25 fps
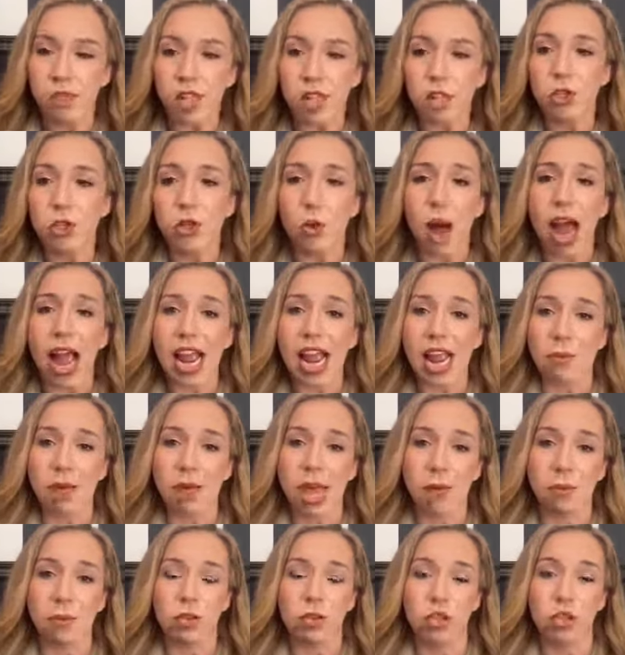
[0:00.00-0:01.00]
so I am
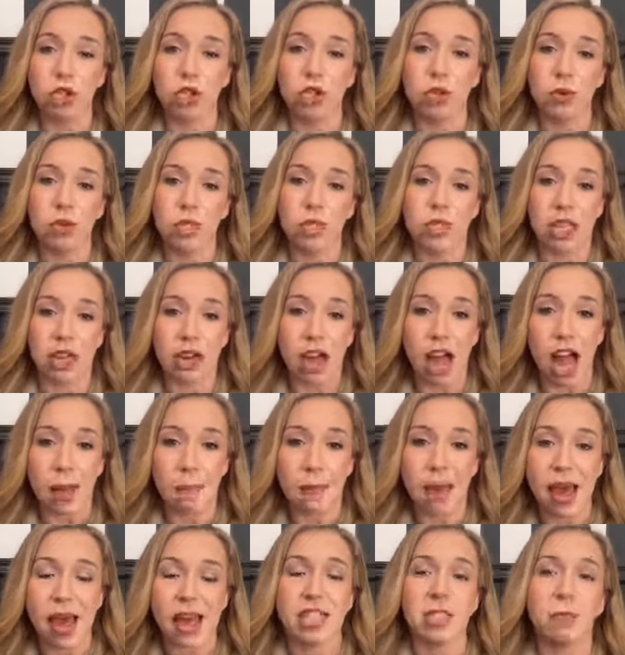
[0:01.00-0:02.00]
able to use their
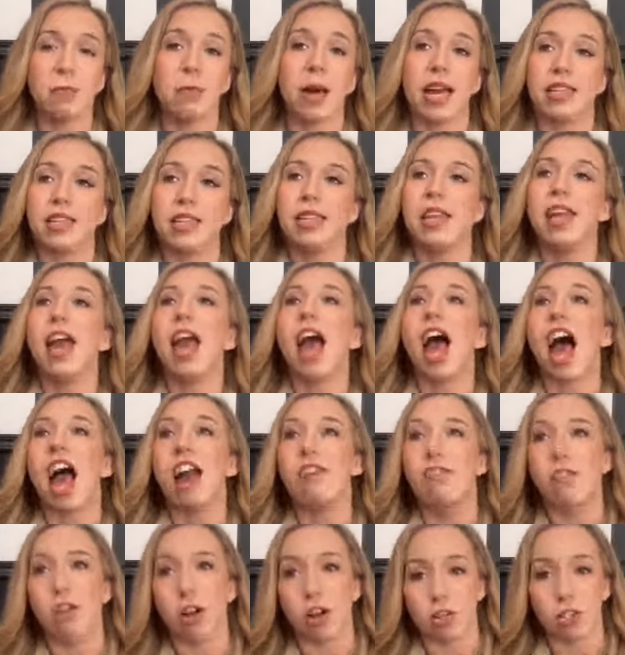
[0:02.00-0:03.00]
iPads, but
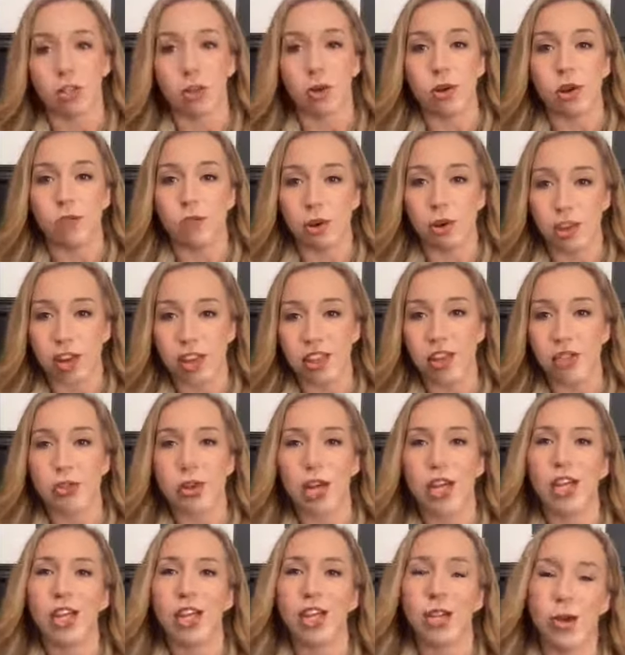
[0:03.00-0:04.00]
I've also, if you're in the
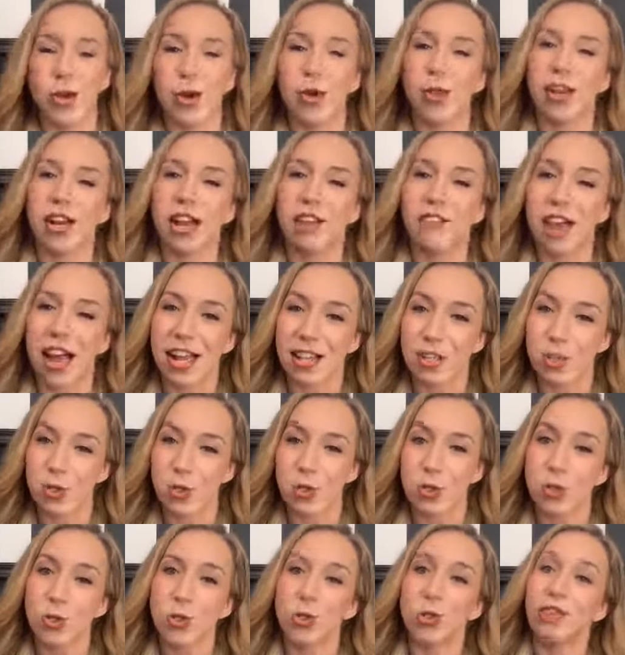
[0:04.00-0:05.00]
training, you know that I've had
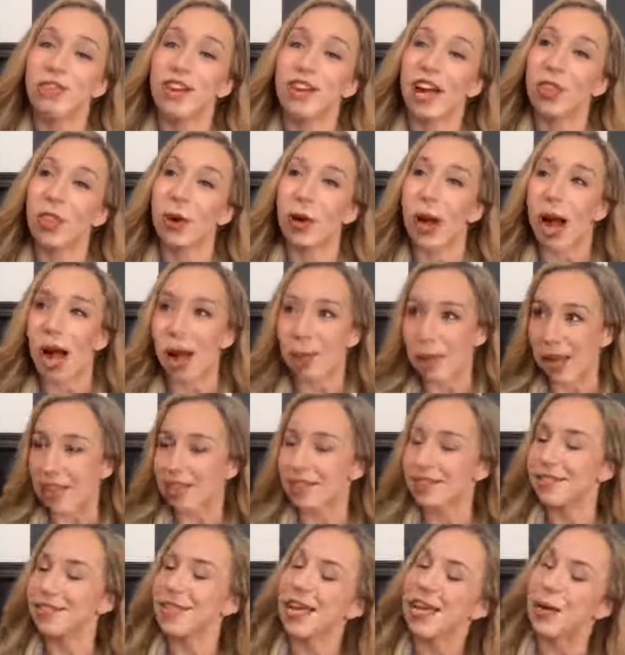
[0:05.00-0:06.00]
students who have had their
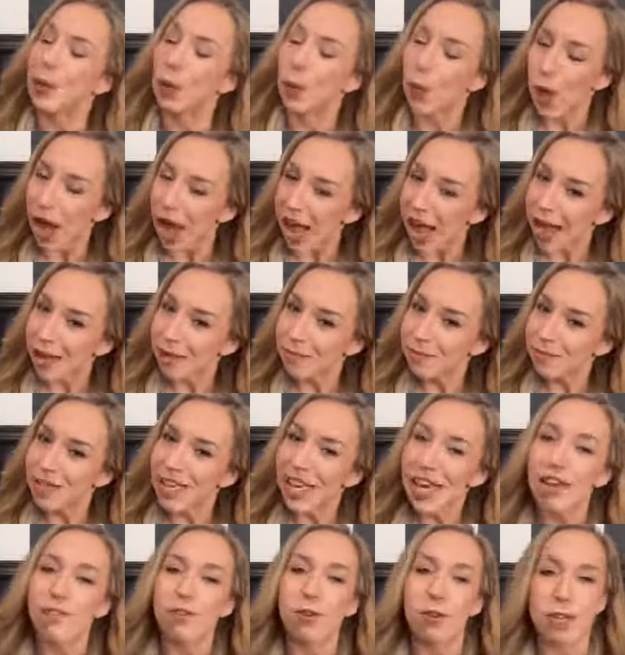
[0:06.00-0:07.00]
iPads taken away.
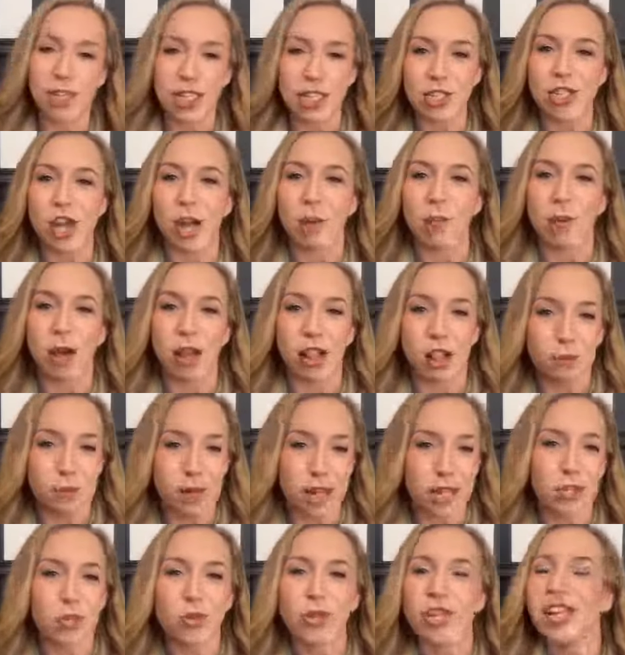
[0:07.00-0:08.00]
If you teach upper
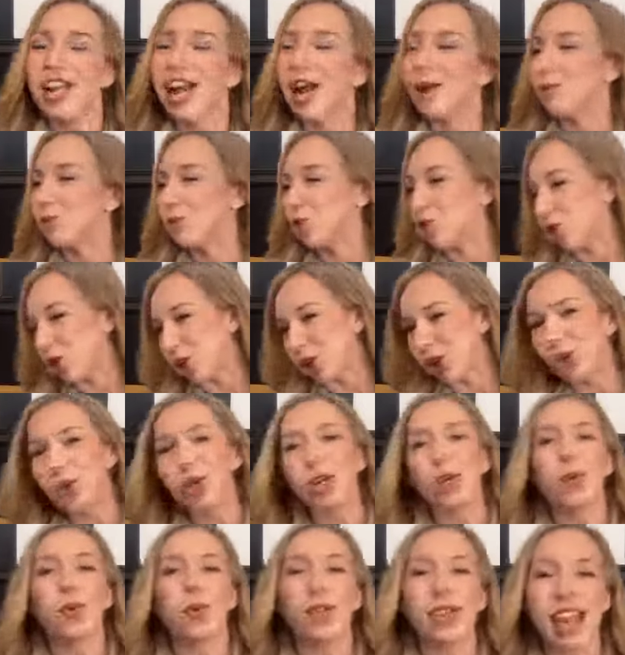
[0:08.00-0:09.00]
elementary, I'm sure you
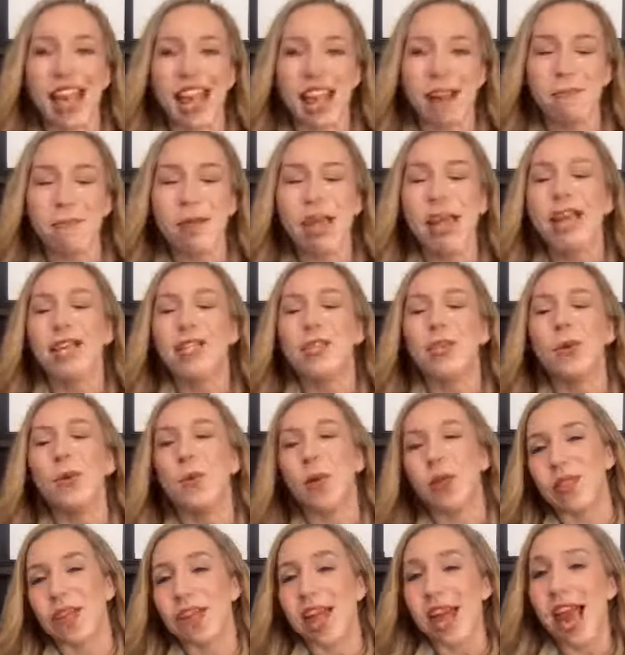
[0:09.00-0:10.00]
can relate. So
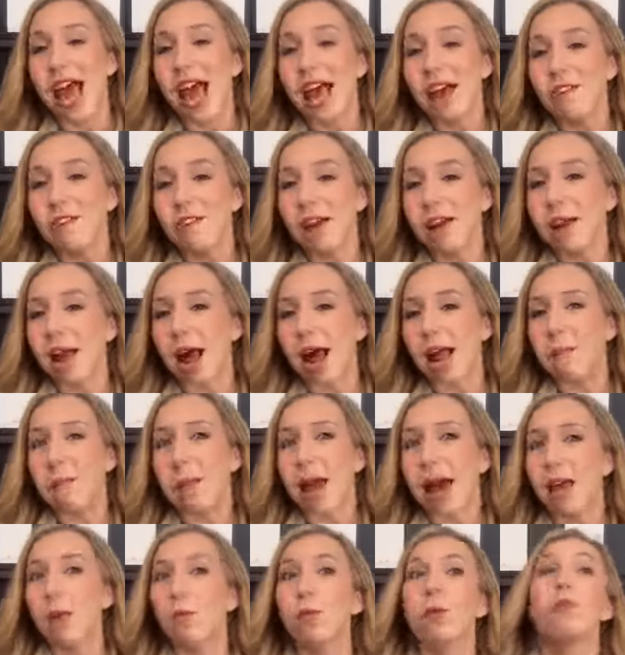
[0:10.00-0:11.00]
when they have an
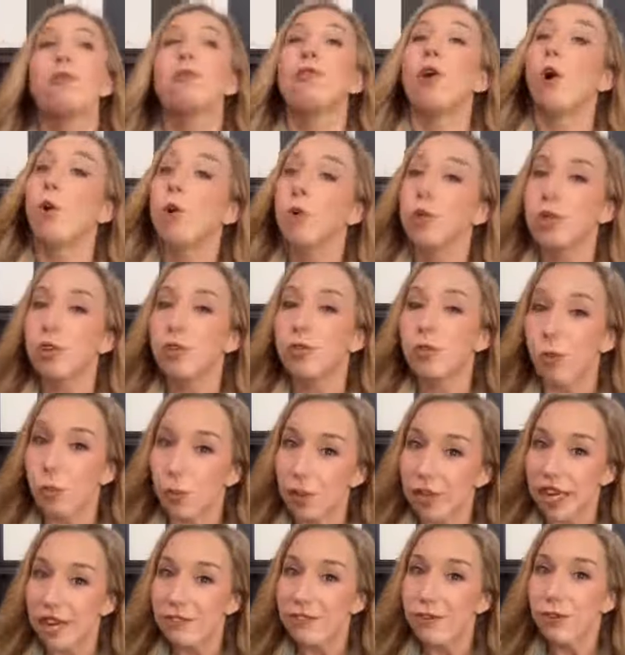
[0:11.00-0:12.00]
iPad revoked for
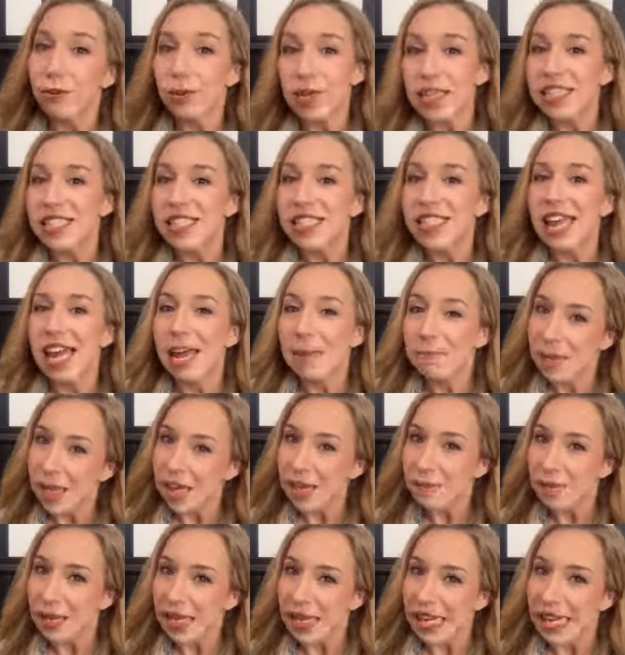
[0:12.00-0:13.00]
whatever reason it
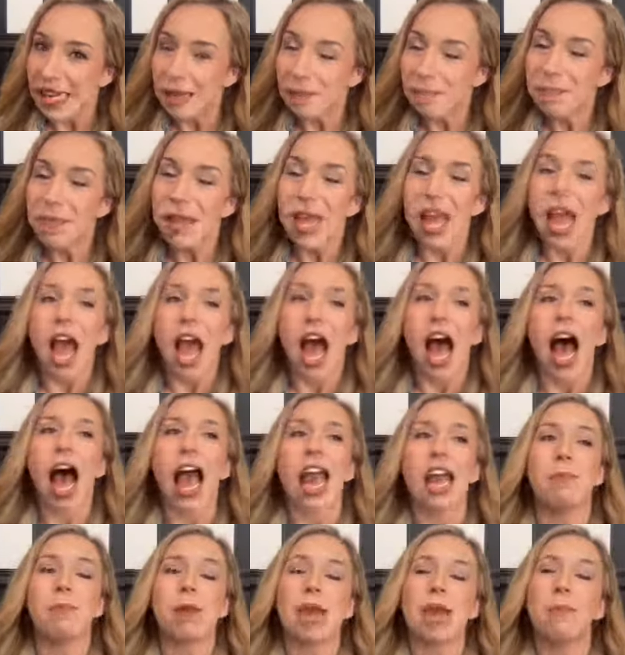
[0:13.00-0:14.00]
may be,
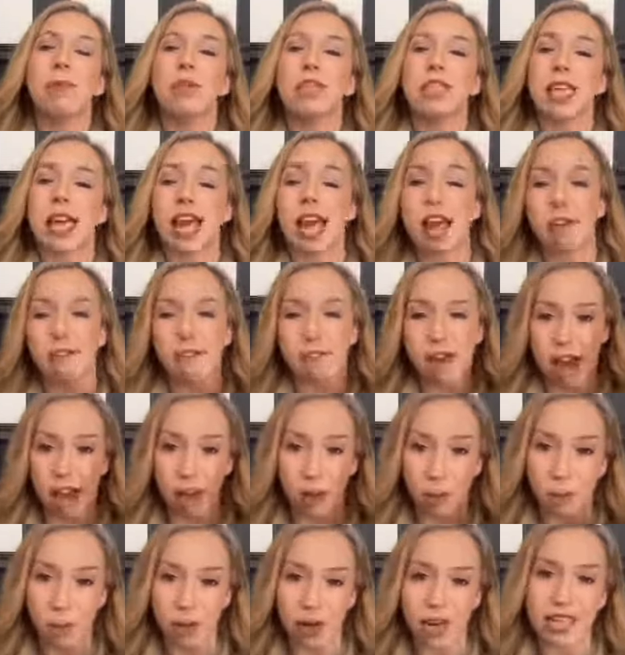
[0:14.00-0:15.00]
I am able to hit
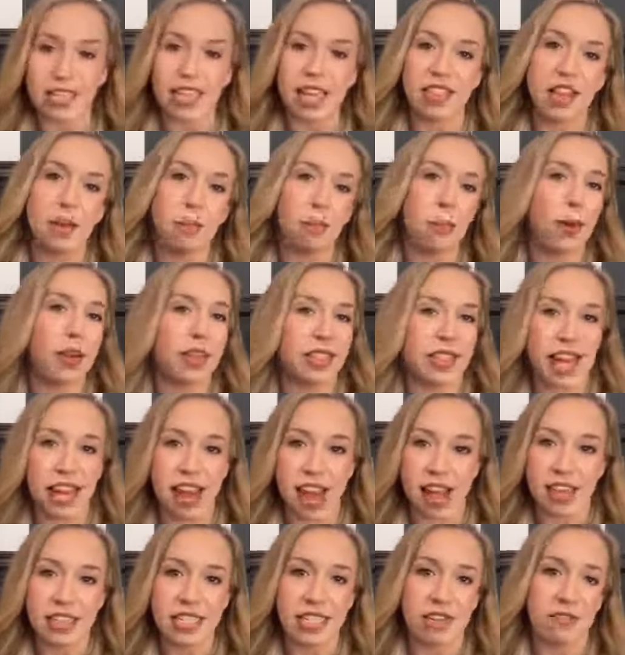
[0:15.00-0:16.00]
file print and then print
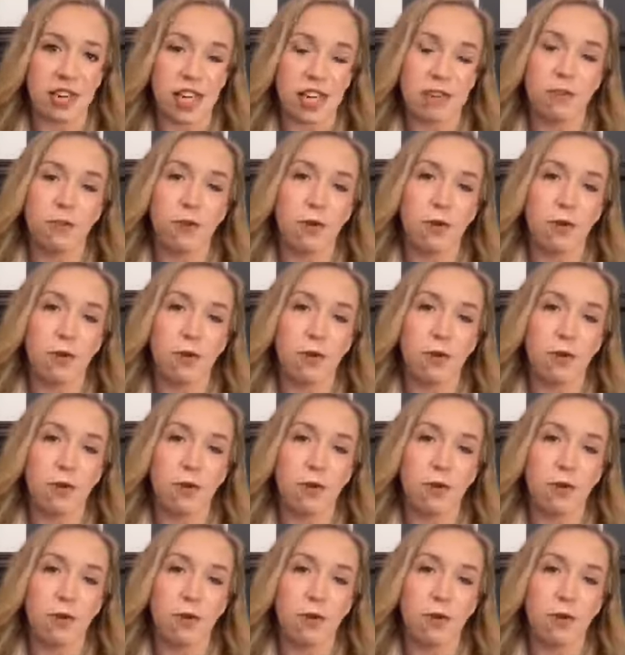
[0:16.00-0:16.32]
that activity